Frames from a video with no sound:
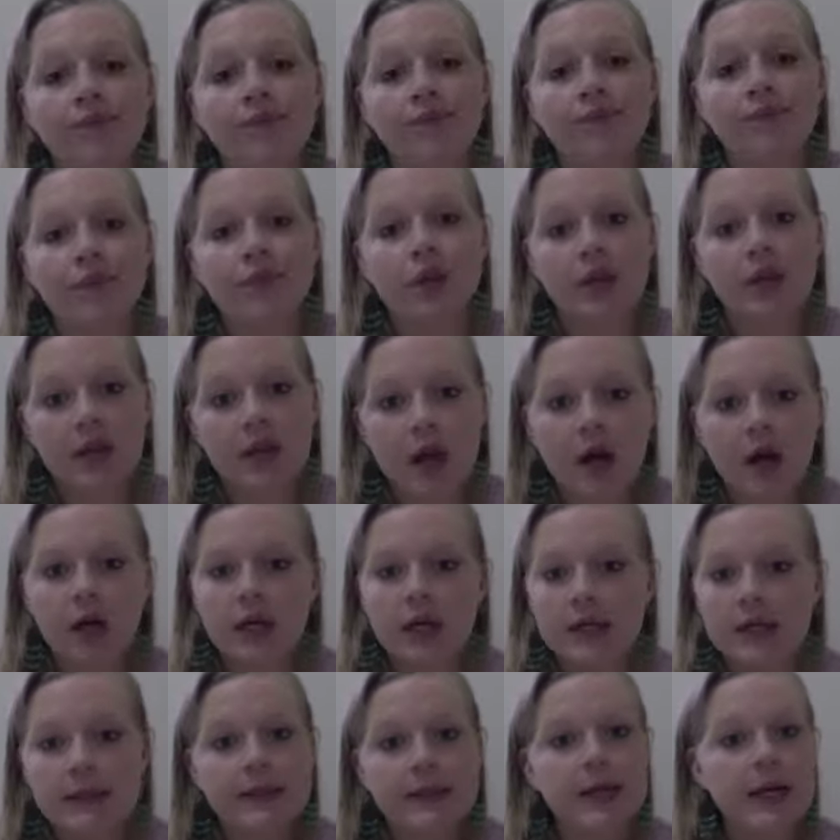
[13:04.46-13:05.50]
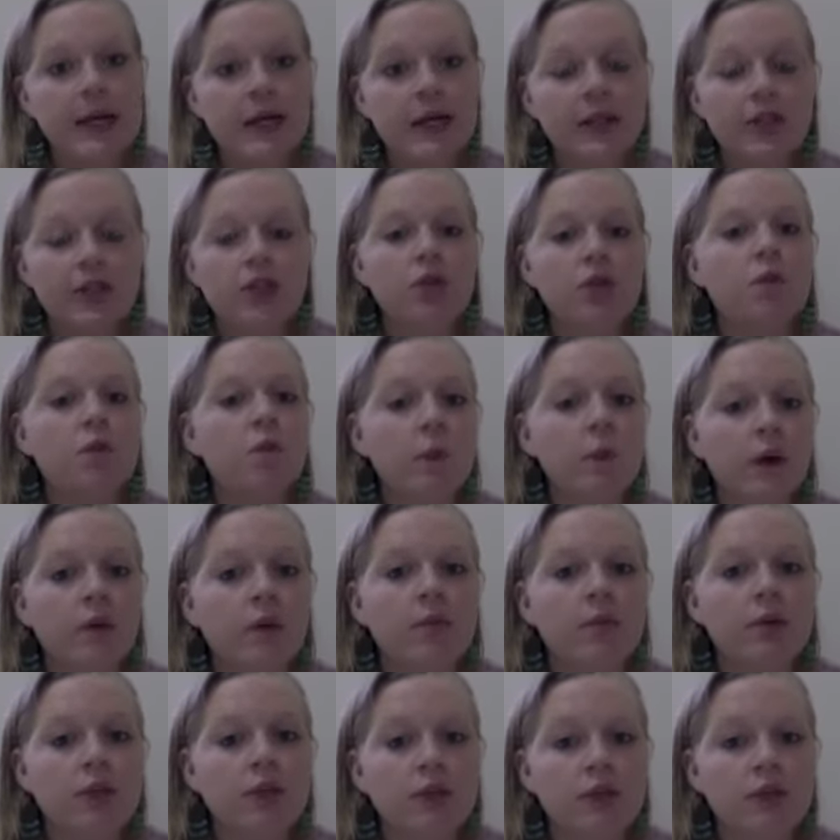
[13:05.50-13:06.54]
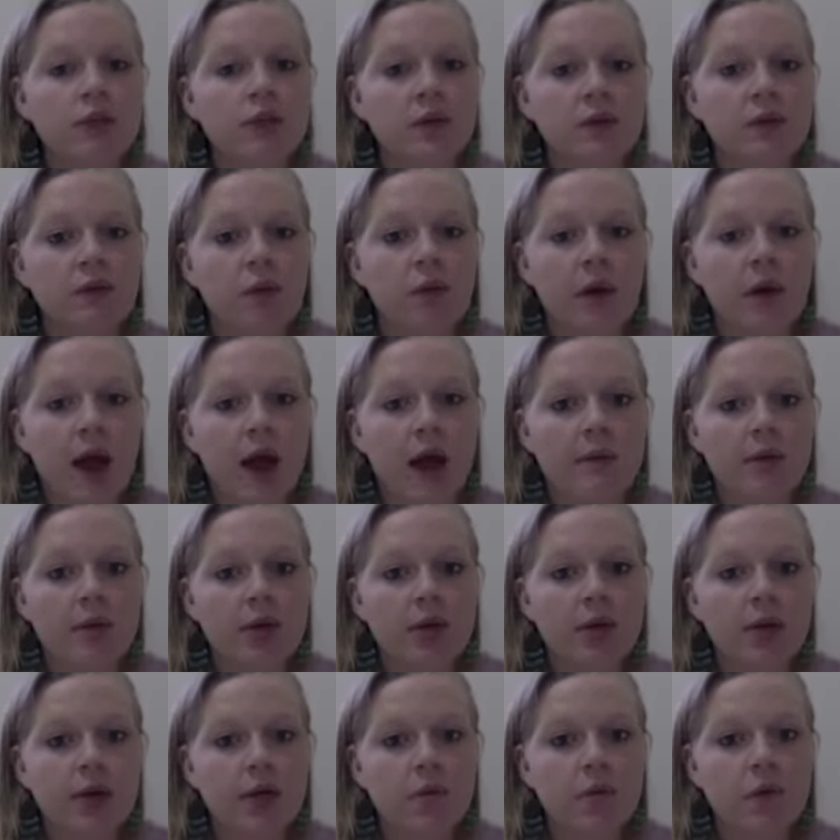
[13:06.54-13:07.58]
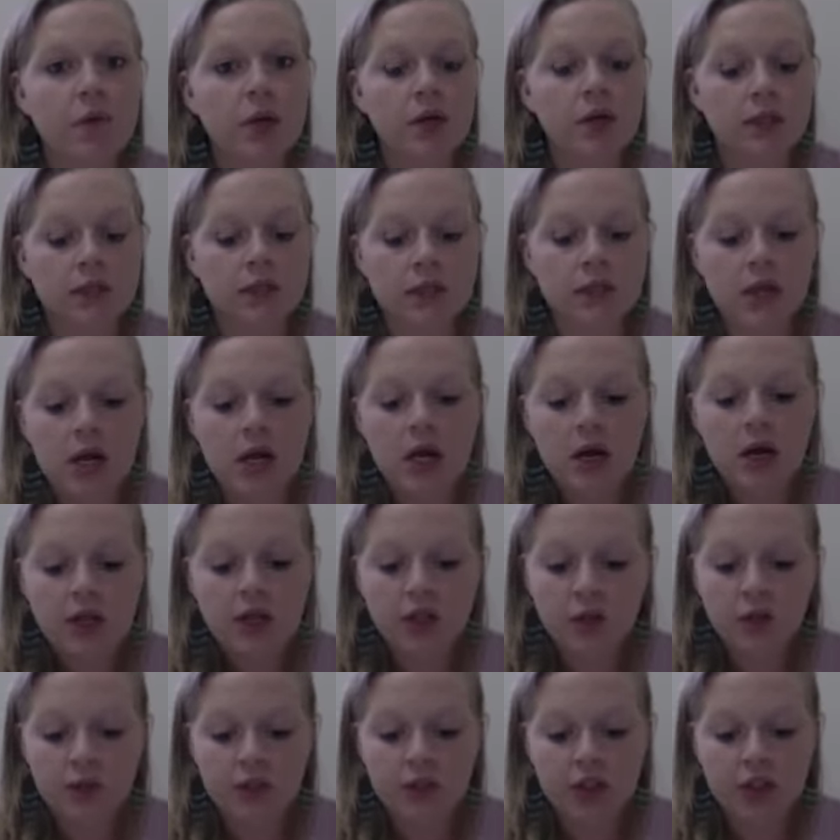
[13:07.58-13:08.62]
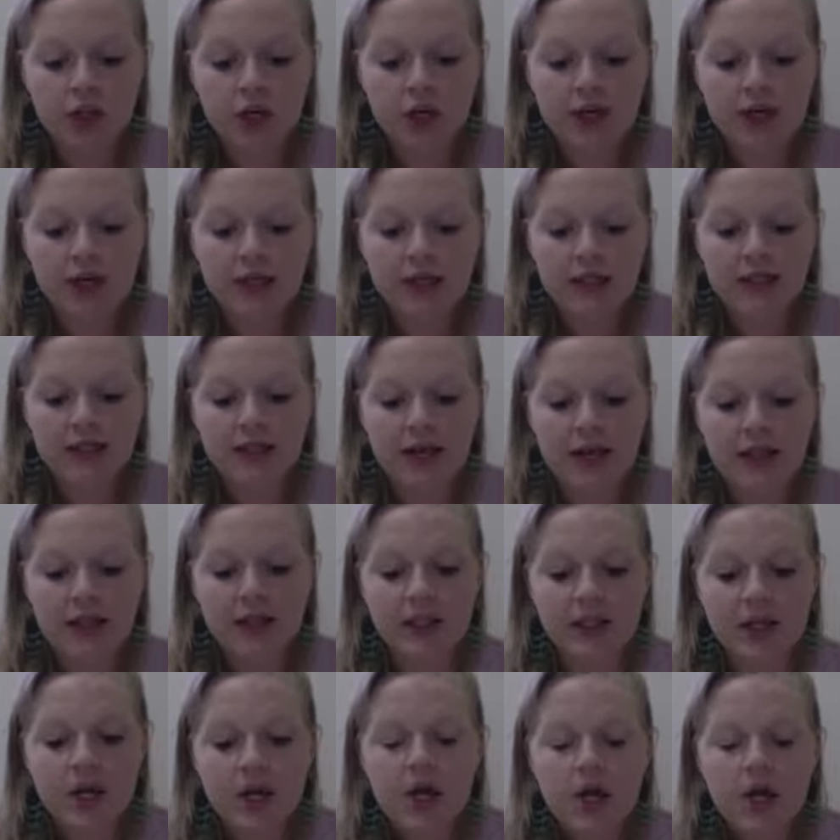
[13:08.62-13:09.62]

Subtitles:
the youngest kids, you will be choosing vocabulary words to a certain extent.